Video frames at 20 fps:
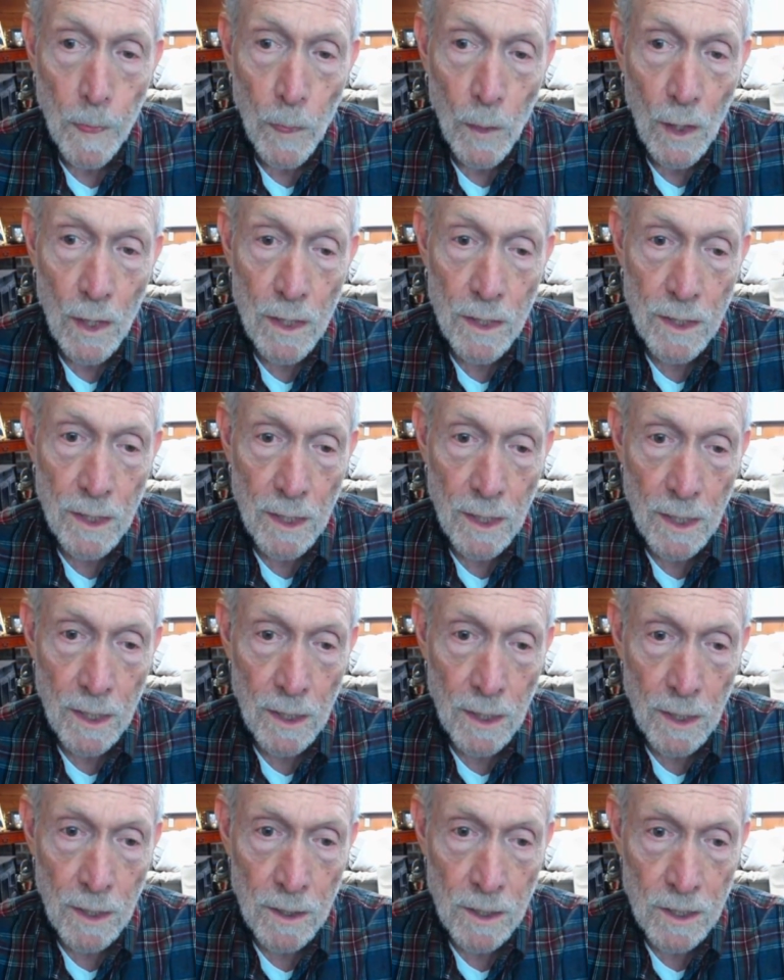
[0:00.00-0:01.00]

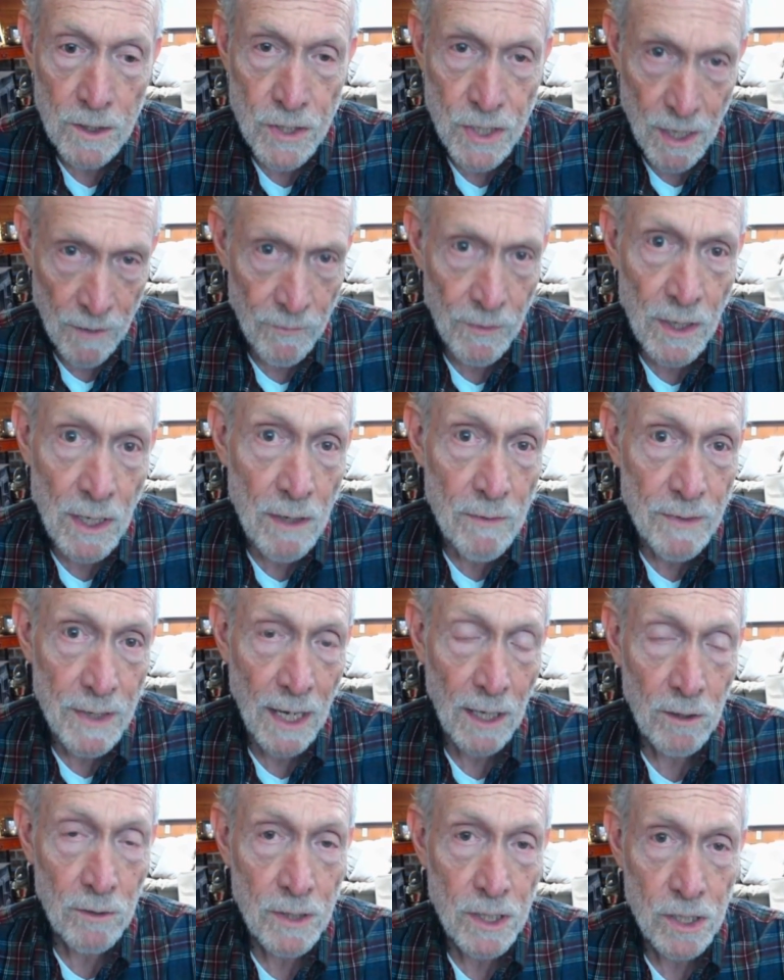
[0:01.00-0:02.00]
the suffering of
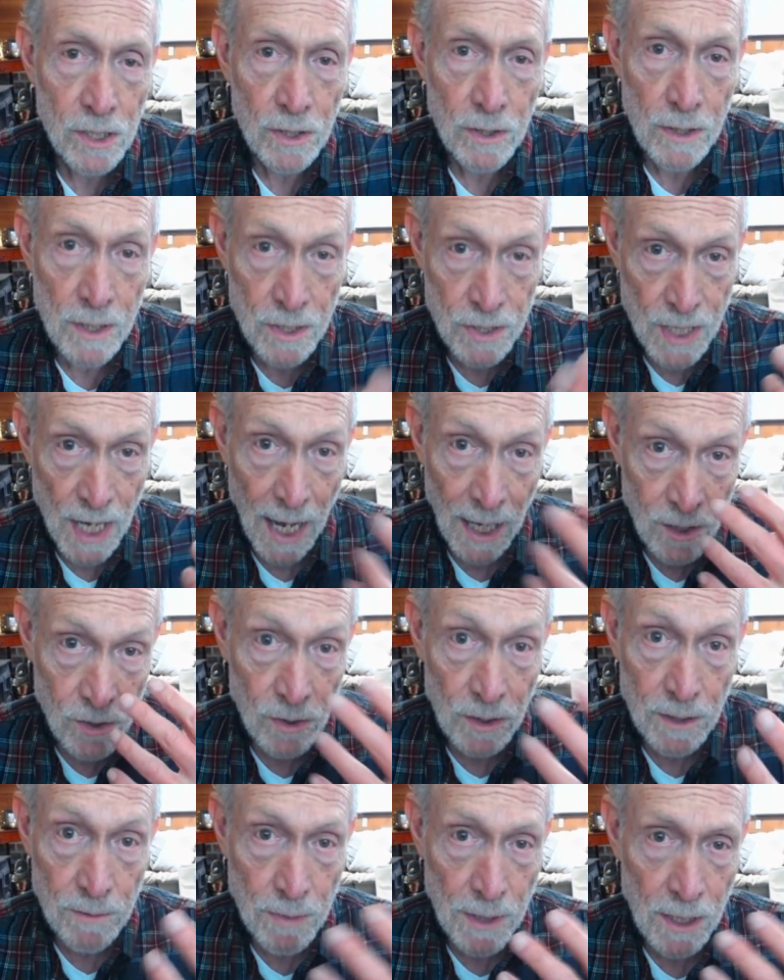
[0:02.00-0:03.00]
that creature is
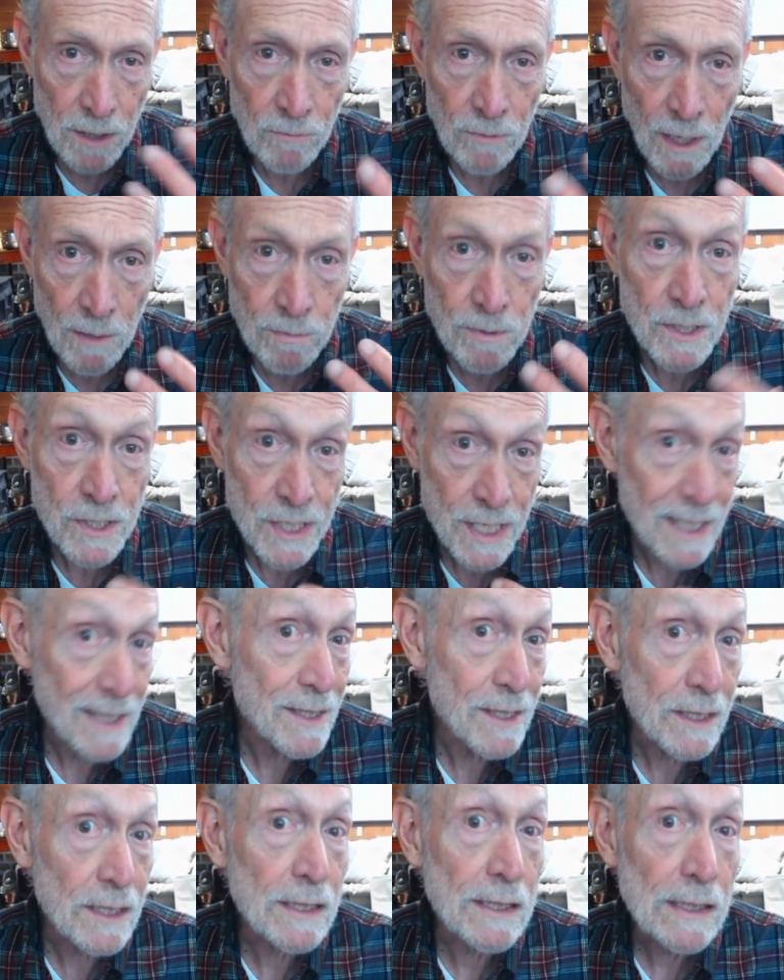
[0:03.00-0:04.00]
actually being
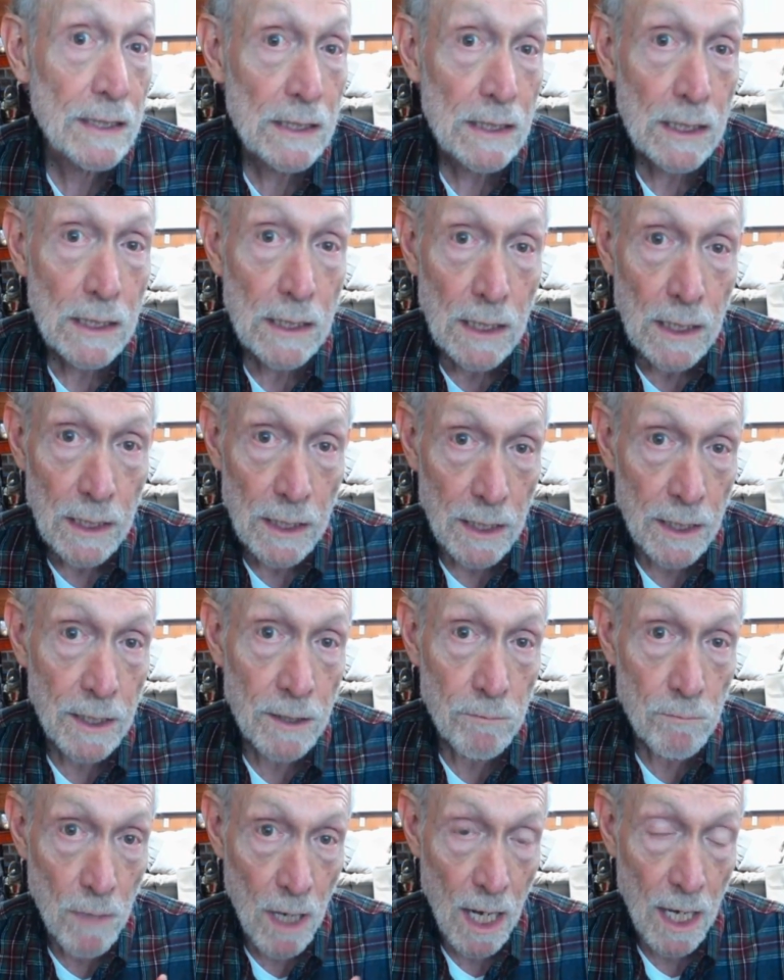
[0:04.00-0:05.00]
represented
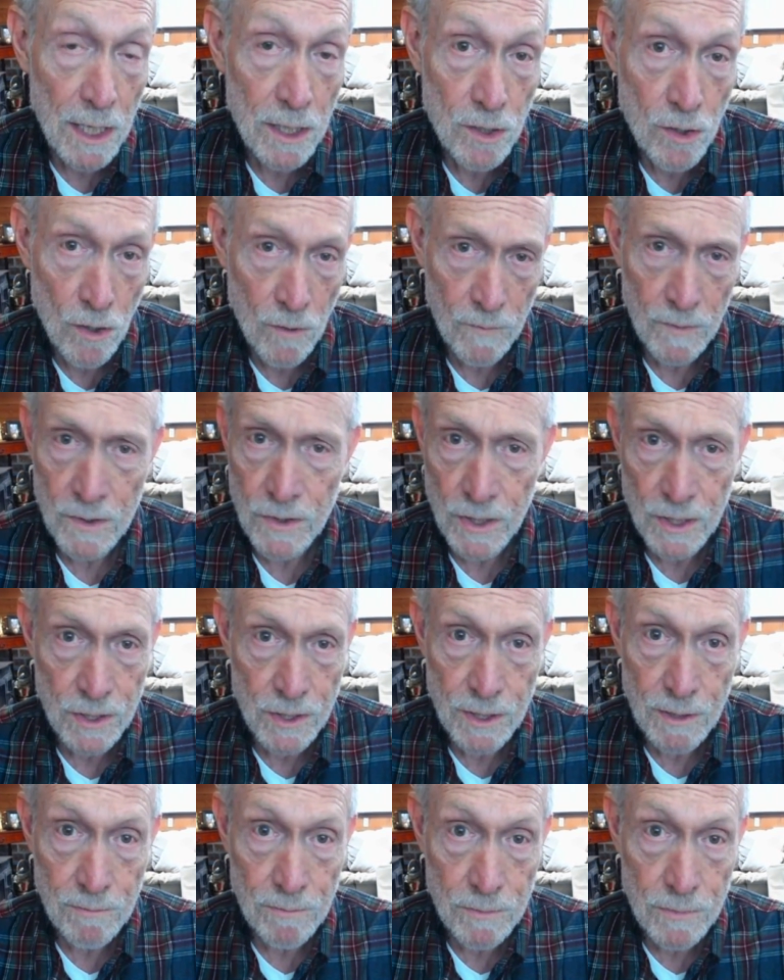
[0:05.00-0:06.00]
in my nervous
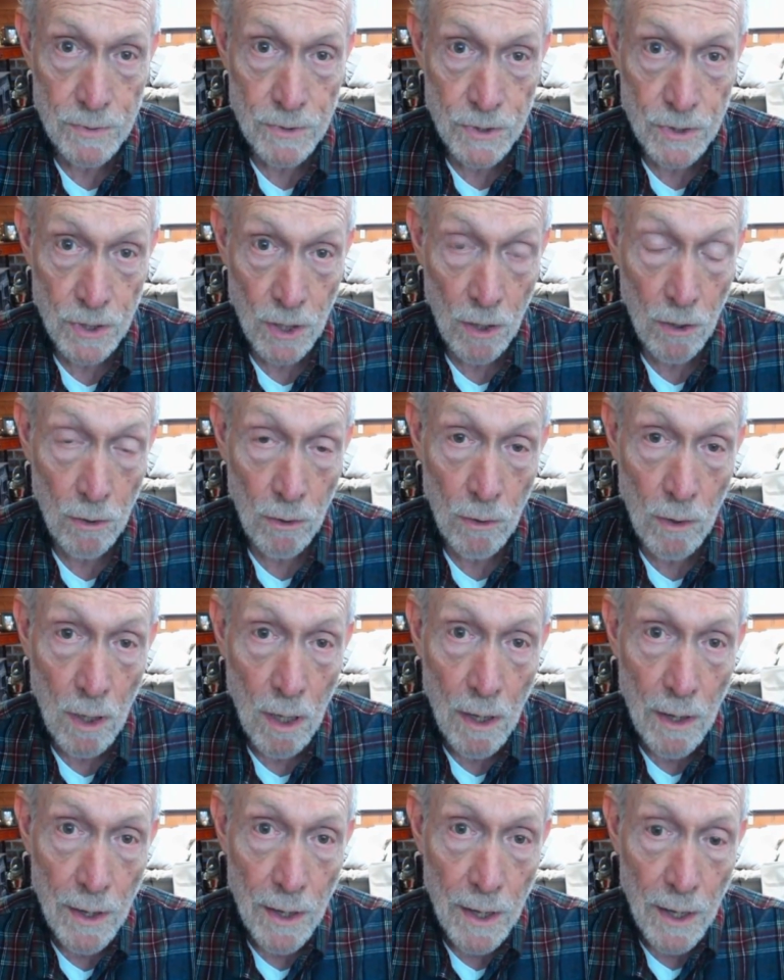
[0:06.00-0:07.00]
system. So
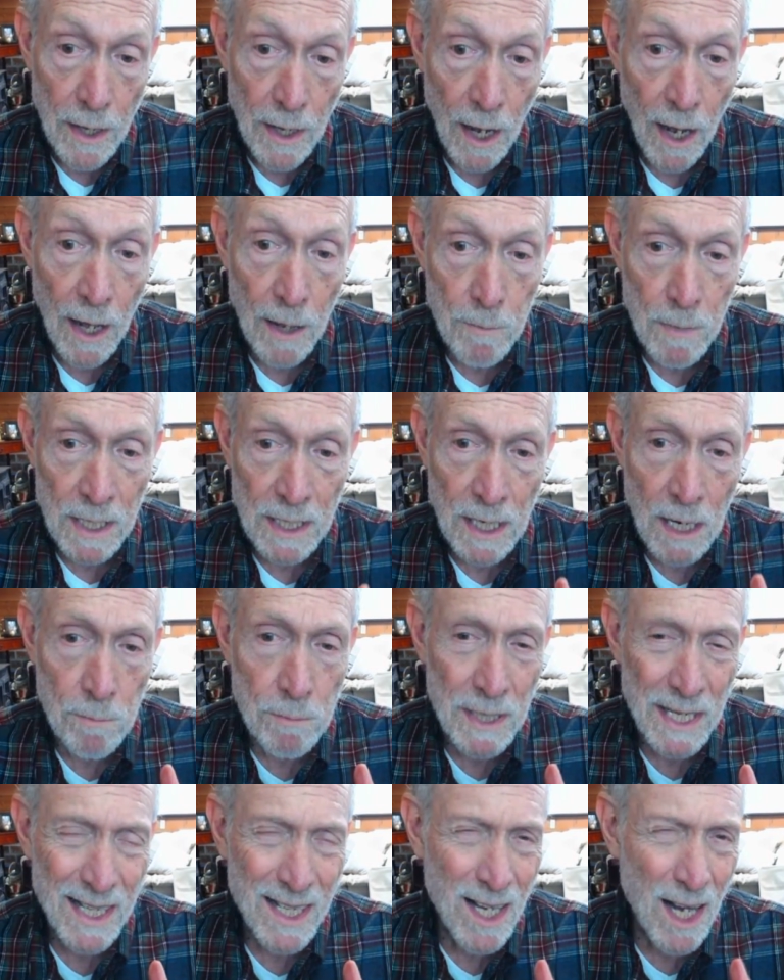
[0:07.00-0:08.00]
I may not
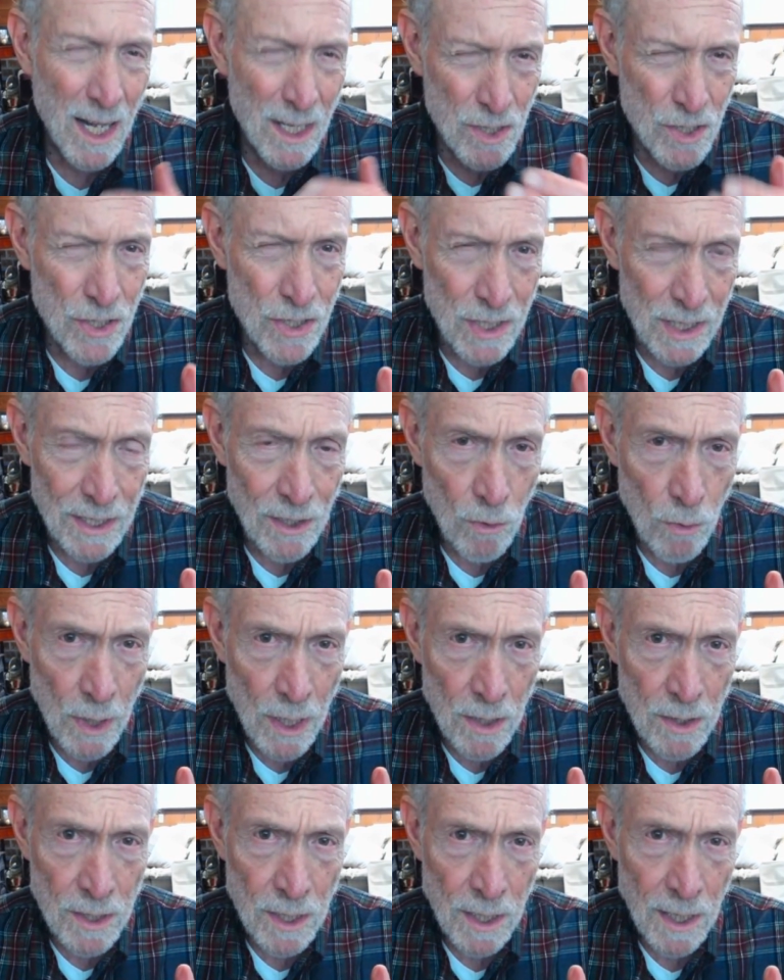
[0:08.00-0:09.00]
be consciously
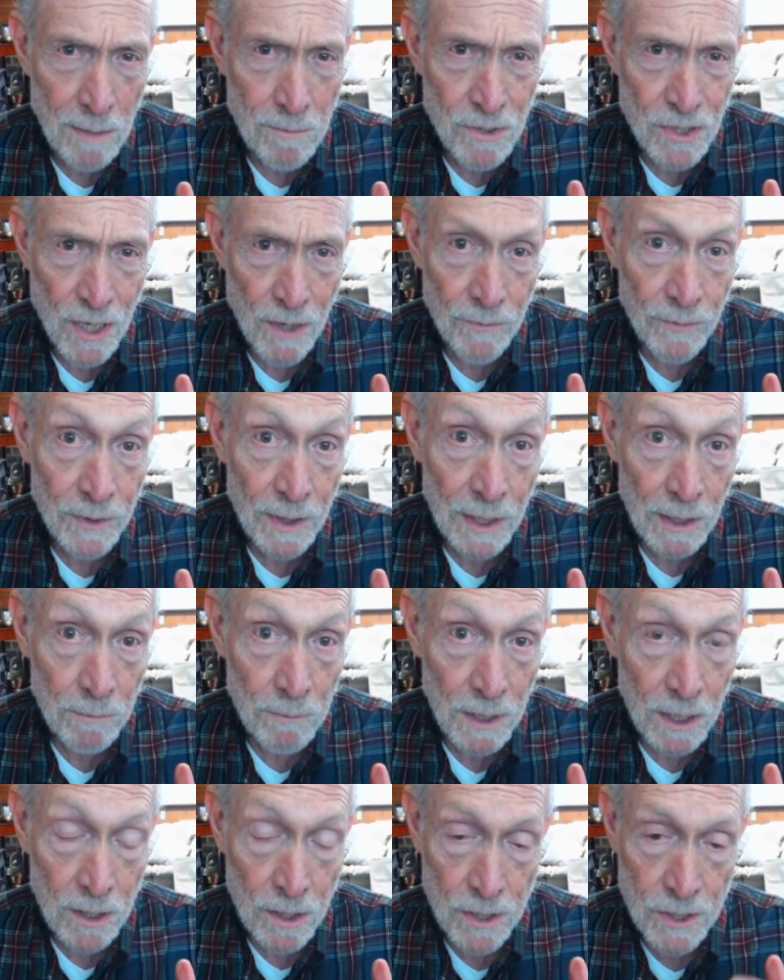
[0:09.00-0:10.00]
aware that I'm suffering
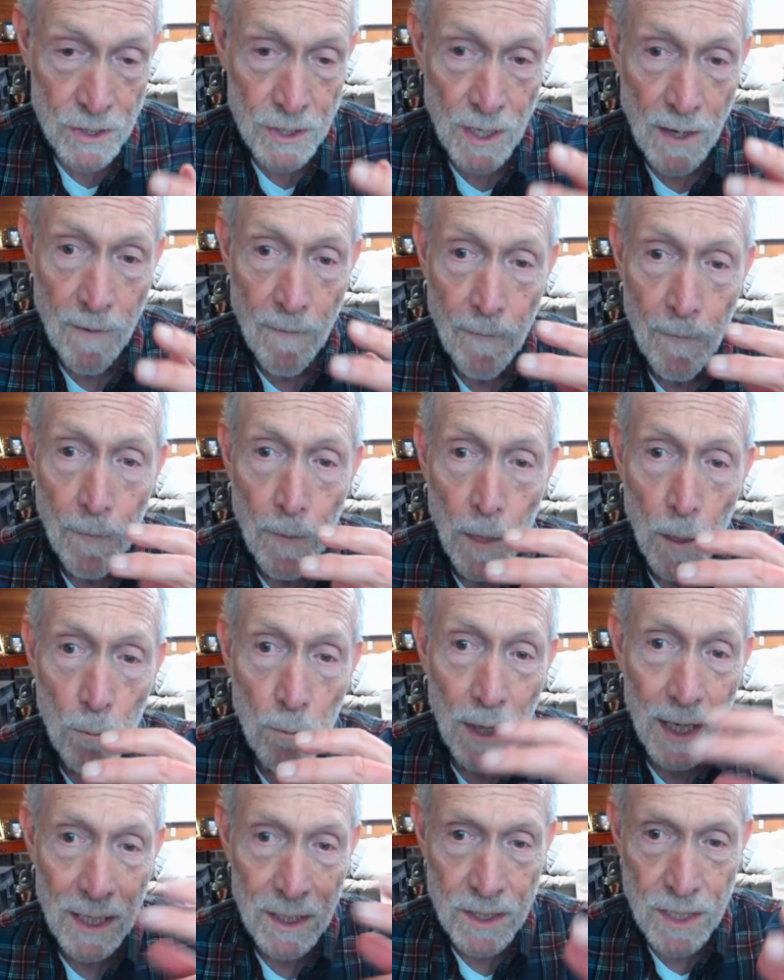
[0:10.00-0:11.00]
because
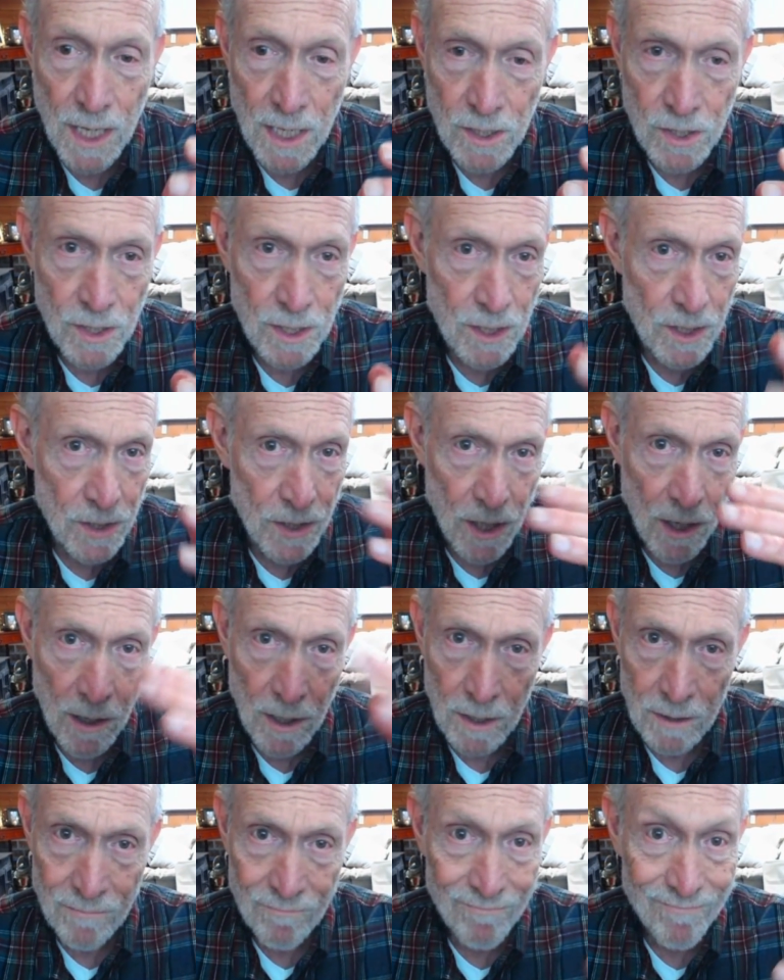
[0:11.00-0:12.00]
my attention is
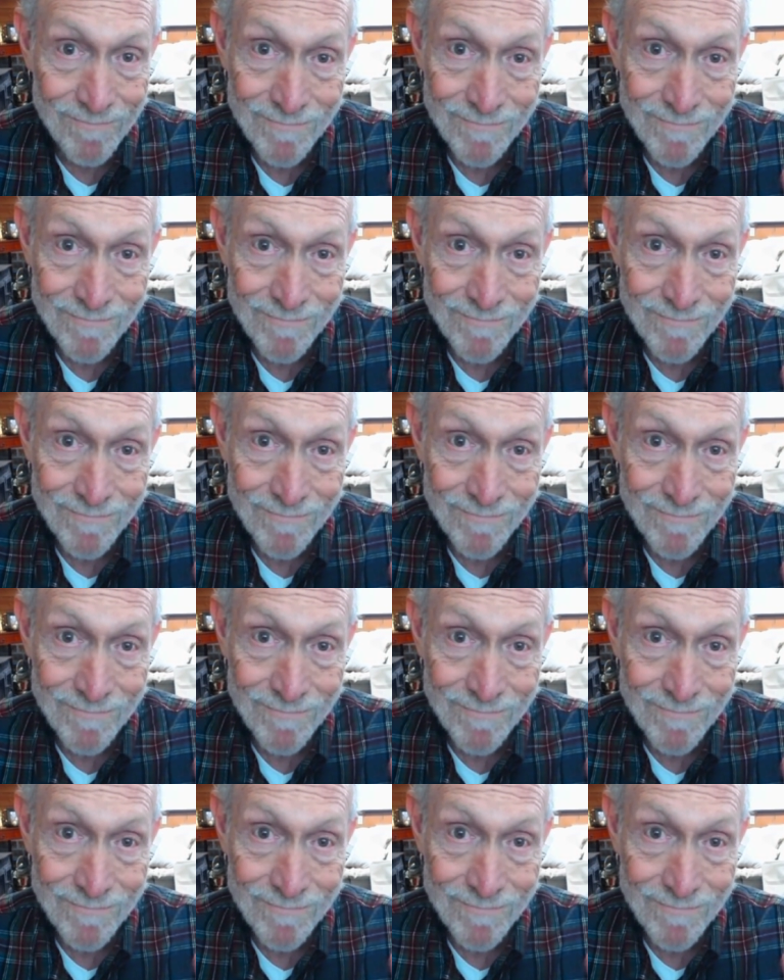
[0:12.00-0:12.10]
on